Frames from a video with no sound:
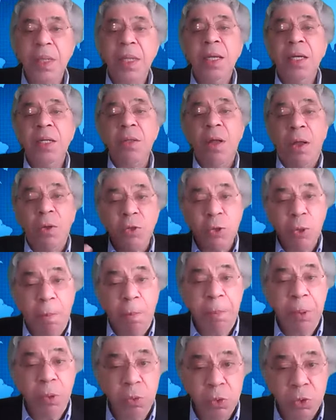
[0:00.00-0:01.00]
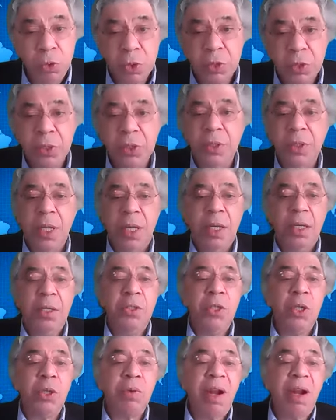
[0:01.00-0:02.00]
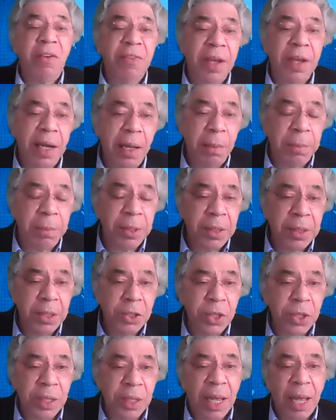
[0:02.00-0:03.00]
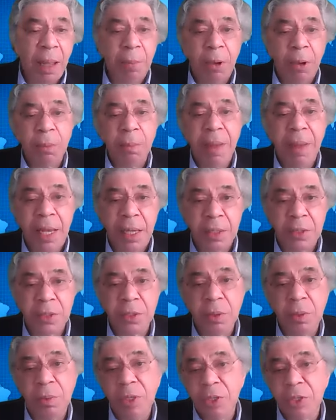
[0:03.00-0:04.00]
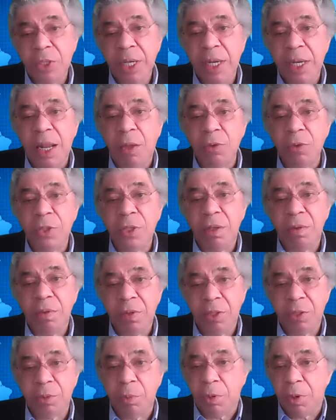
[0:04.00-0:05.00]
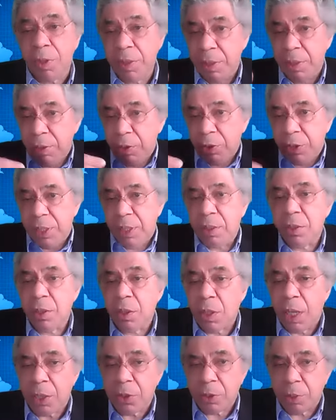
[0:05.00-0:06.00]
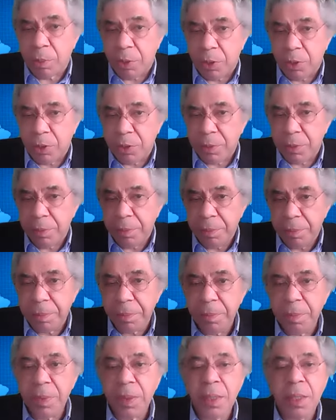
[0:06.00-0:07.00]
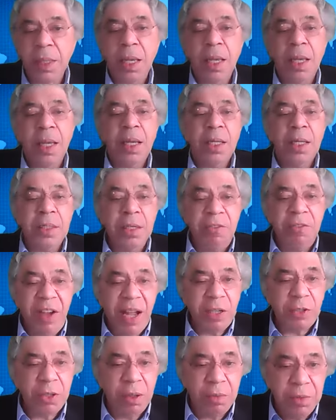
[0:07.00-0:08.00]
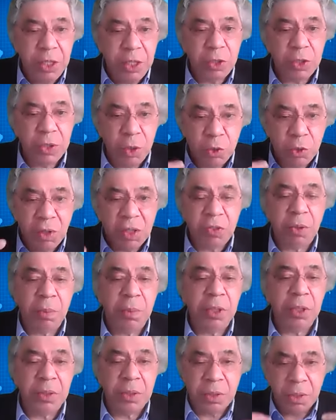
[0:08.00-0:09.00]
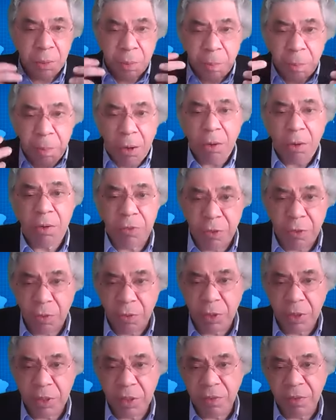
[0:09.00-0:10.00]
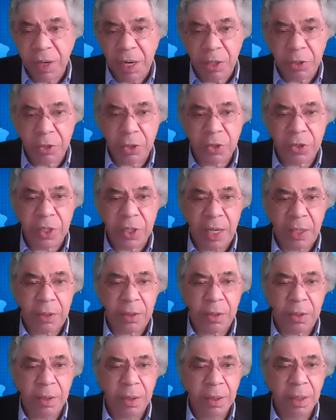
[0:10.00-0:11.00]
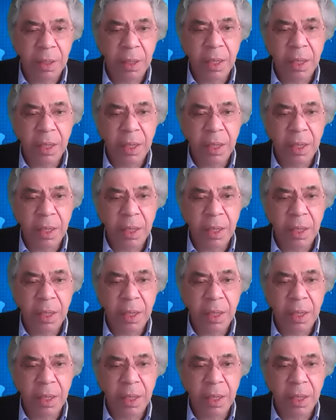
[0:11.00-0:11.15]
It also boosts geographic competition among banks, which can now service more distant customers. The effects of digital transformation are powerful for the financial sector.